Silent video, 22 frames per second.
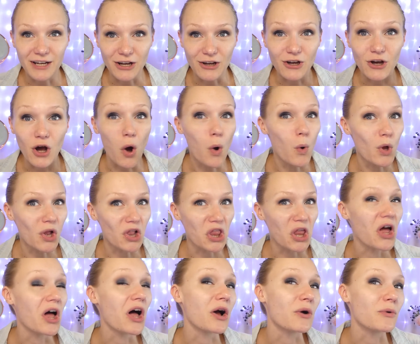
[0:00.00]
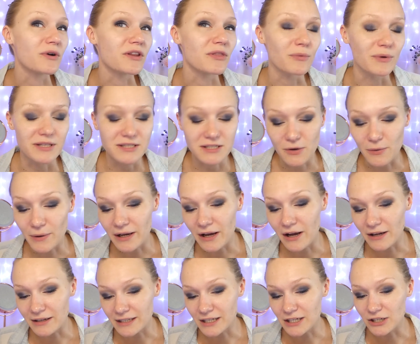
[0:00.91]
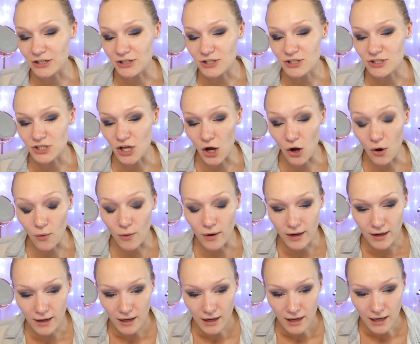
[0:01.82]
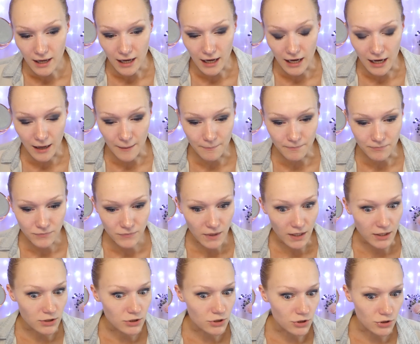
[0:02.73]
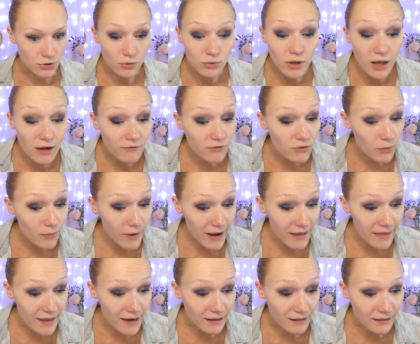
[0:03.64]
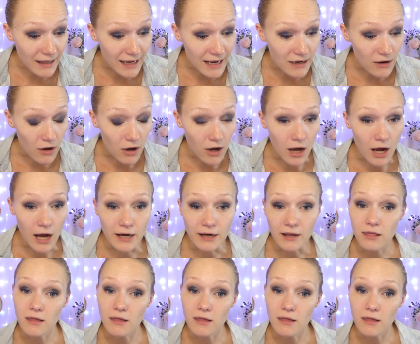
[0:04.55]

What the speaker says: go along with what's going on here. So I do love the way that it laid on.